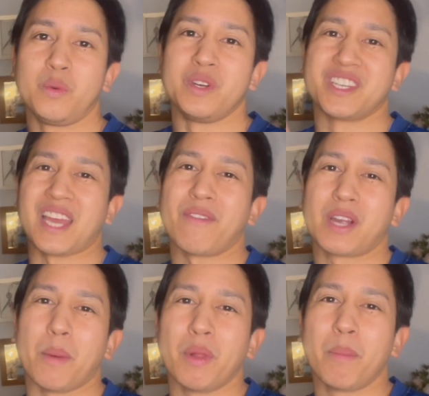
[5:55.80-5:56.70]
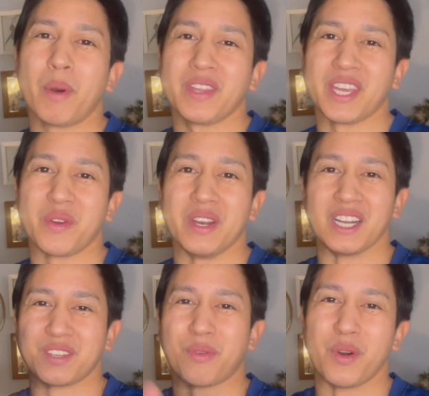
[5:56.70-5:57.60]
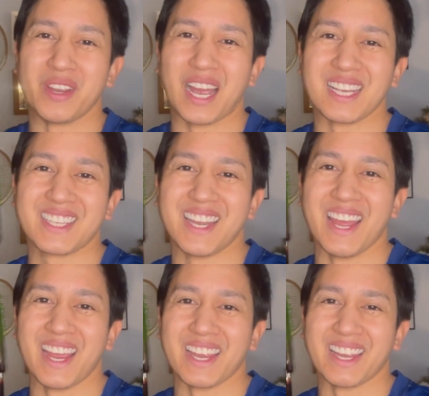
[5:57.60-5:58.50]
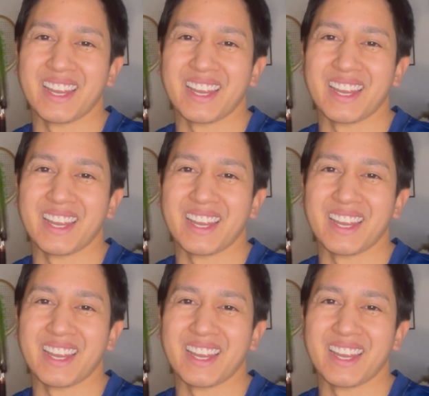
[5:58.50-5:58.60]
we just have a couple of birthday greetings for you guys today.